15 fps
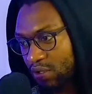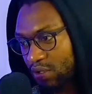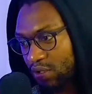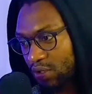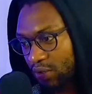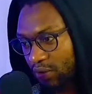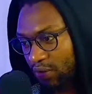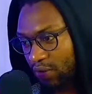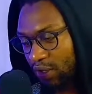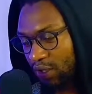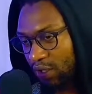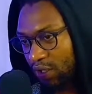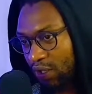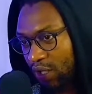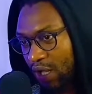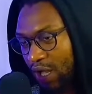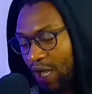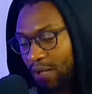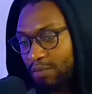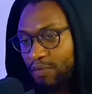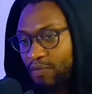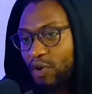Okay,
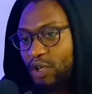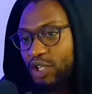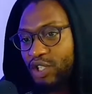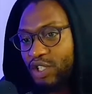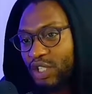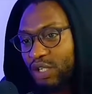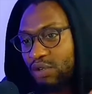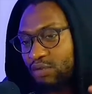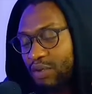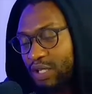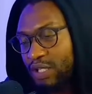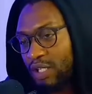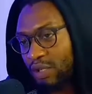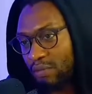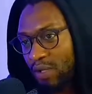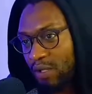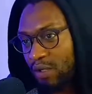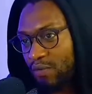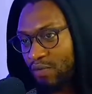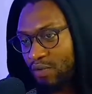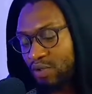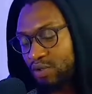and before he generates a
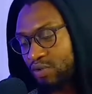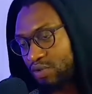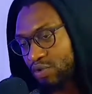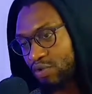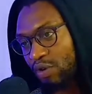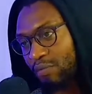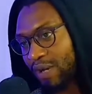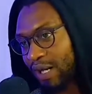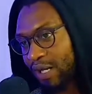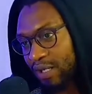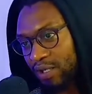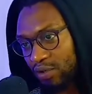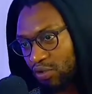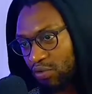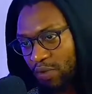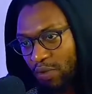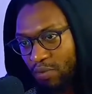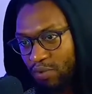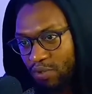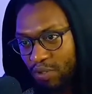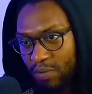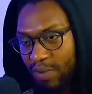million views, somebody in New Bear
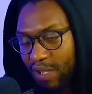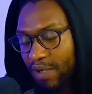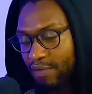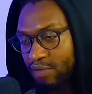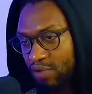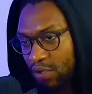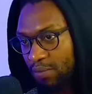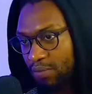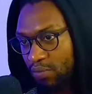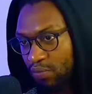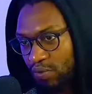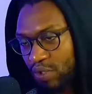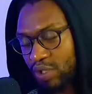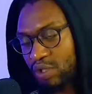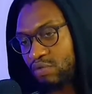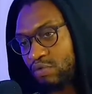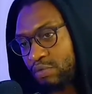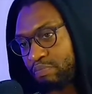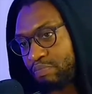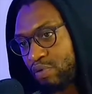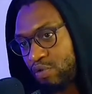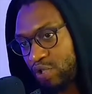Music may have dropped, which will
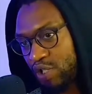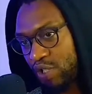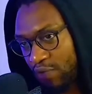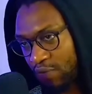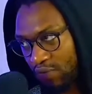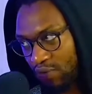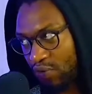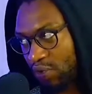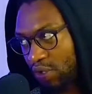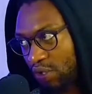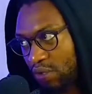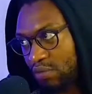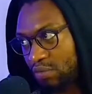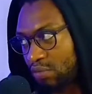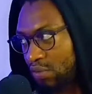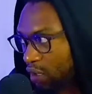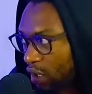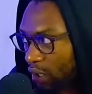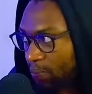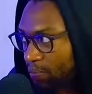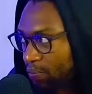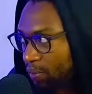push the view
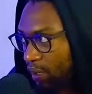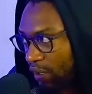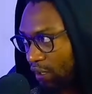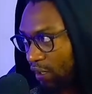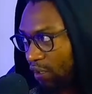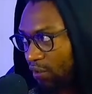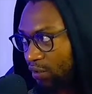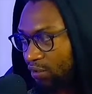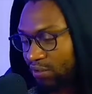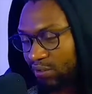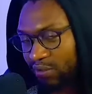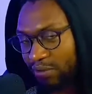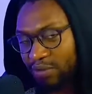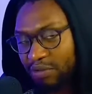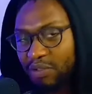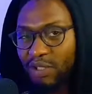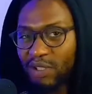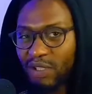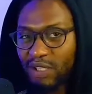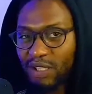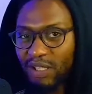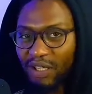up again. So
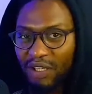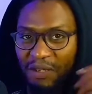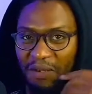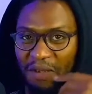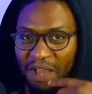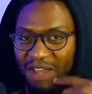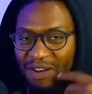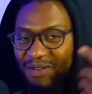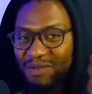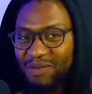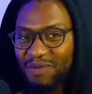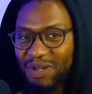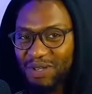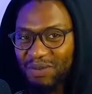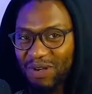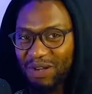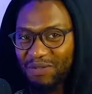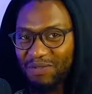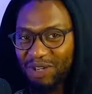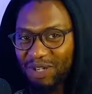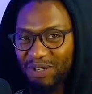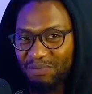I don't know why you are
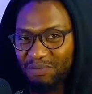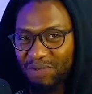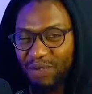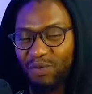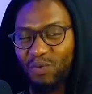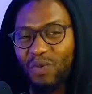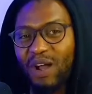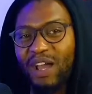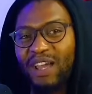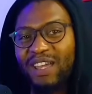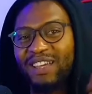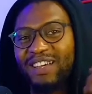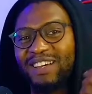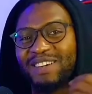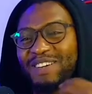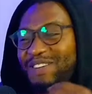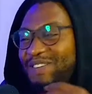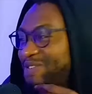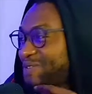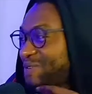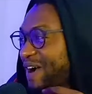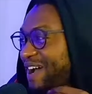afraid, but why
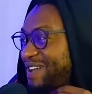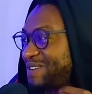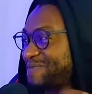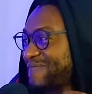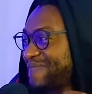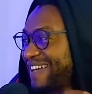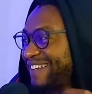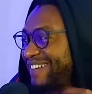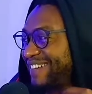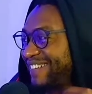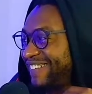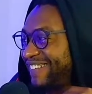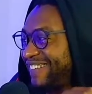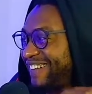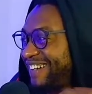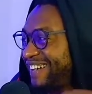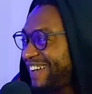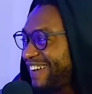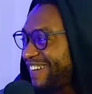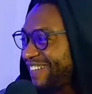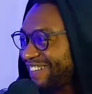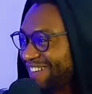why are you mad though?
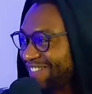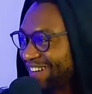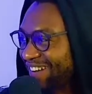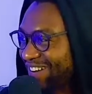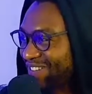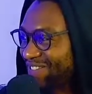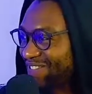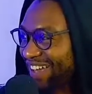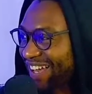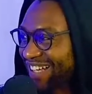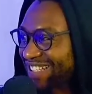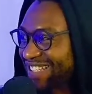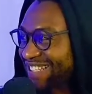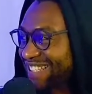Wait, why the vex?